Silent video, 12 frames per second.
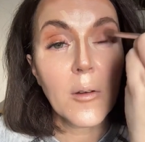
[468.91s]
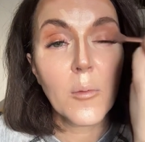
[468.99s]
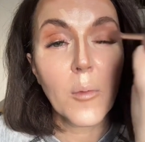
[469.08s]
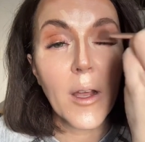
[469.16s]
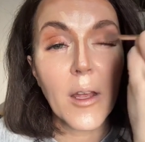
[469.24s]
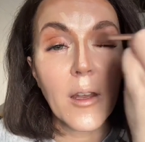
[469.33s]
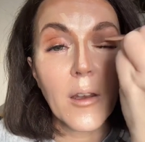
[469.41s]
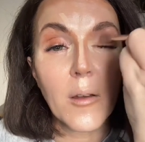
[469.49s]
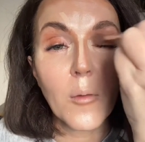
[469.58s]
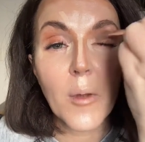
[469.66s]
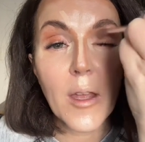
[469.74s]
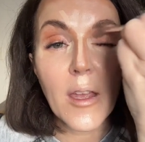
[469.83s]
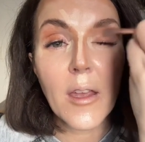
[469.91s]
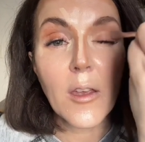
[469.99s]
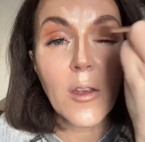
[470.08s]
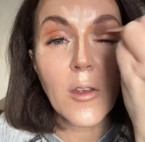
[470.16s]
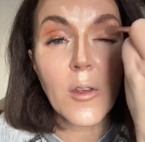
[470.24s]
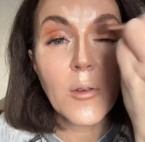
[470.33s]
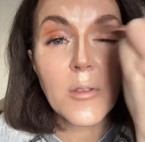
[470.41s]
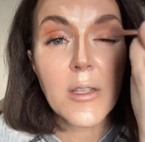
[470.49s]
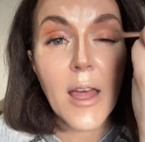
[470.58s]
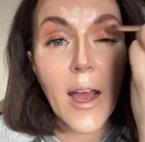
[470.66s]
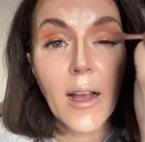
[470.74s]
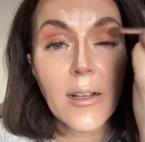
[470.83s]
when we use
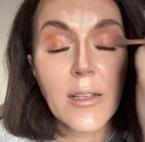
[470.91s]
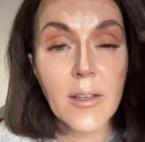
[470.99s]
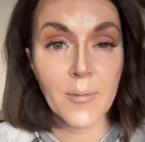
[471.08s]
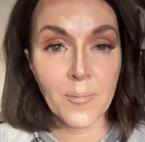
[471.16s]
that.